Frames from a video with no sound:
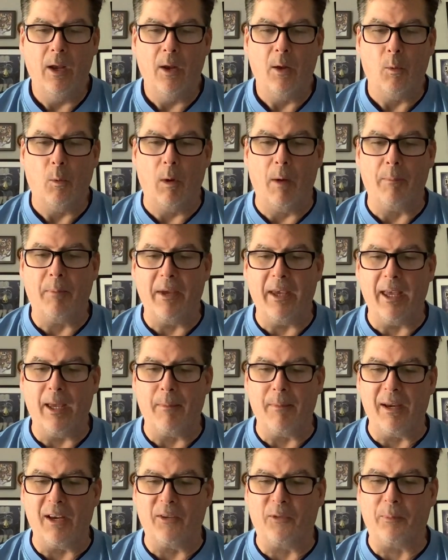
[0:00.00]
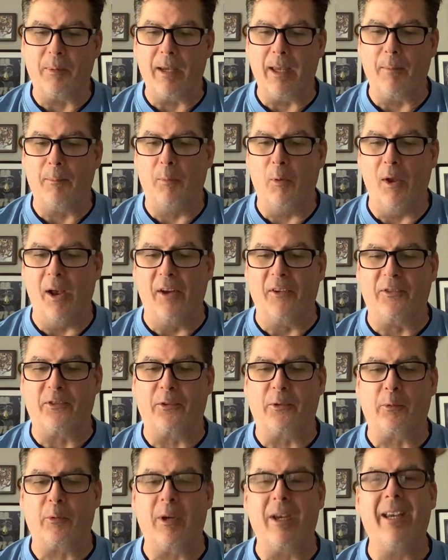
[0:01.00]
1 p.m. ESPN Plus,
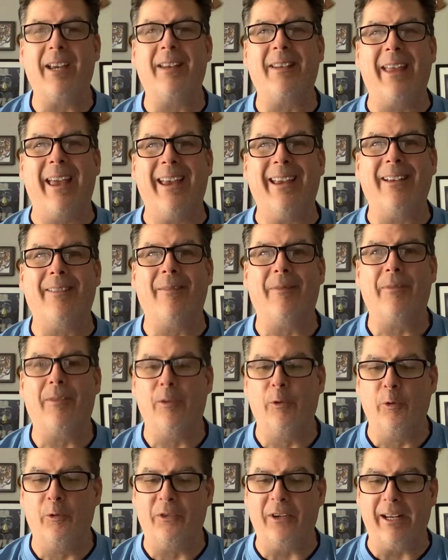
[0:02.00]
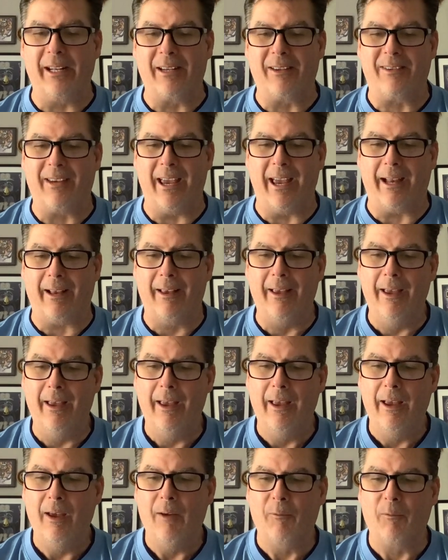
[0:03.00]
3-8 Louisiana Tech
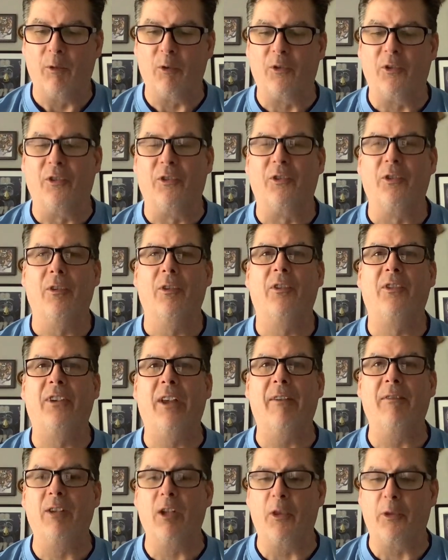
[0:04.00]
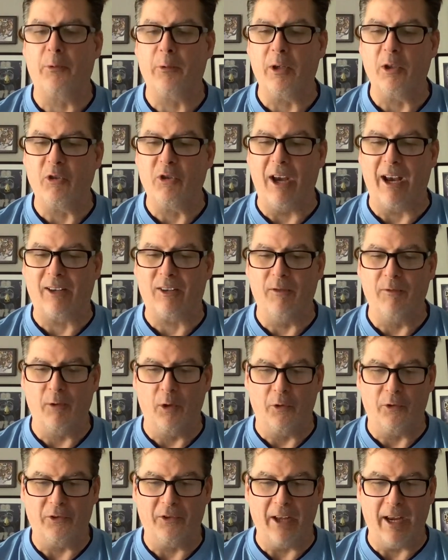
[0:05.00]
versus 7-3
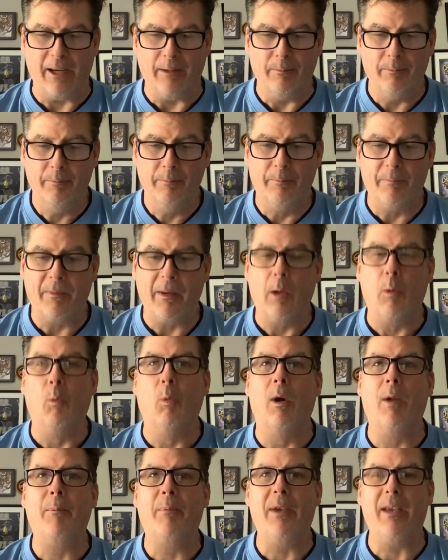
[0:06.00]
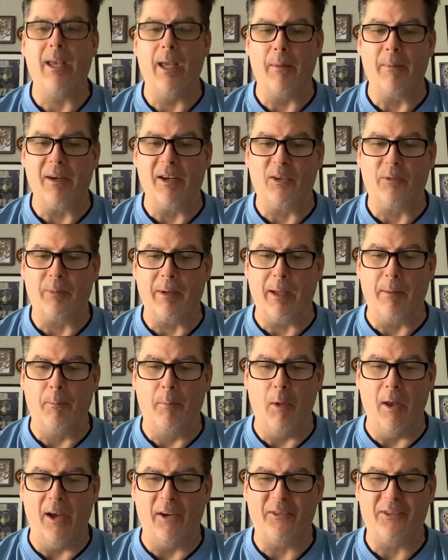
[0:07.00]
Jacksonville State. 1 p.m. ESPN
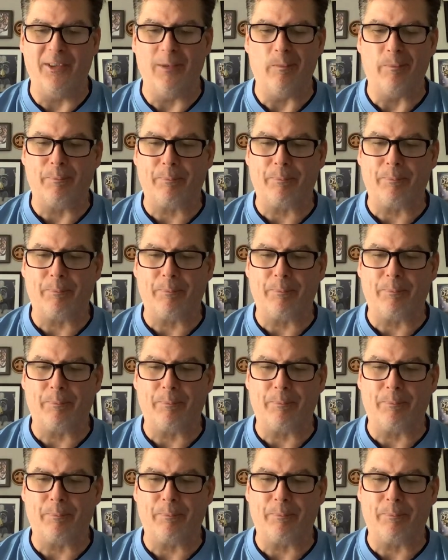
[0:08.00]
Plus,